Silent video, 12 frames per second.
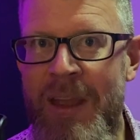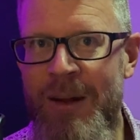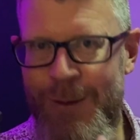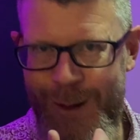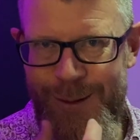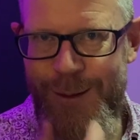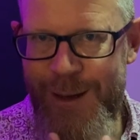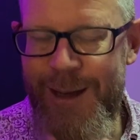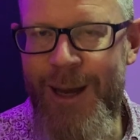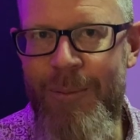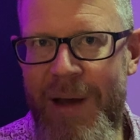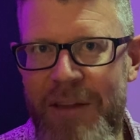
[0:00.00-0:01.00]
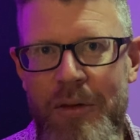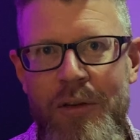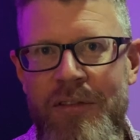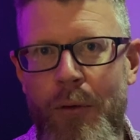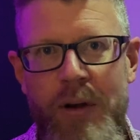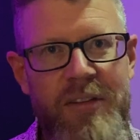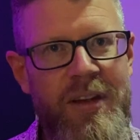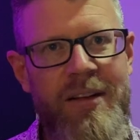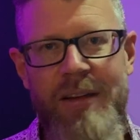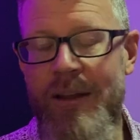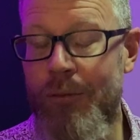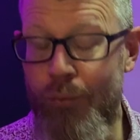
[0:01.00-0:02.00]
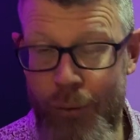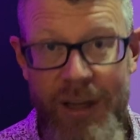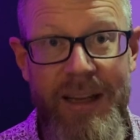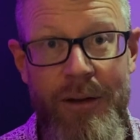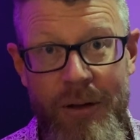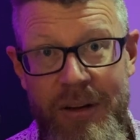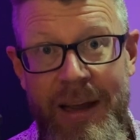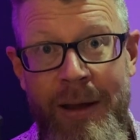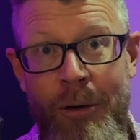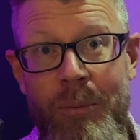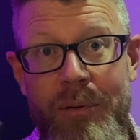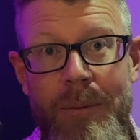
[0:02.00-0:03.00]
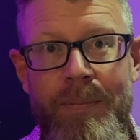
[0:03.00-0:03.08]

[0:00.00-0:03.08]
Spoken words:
Just thinking about those voicings is really going to help.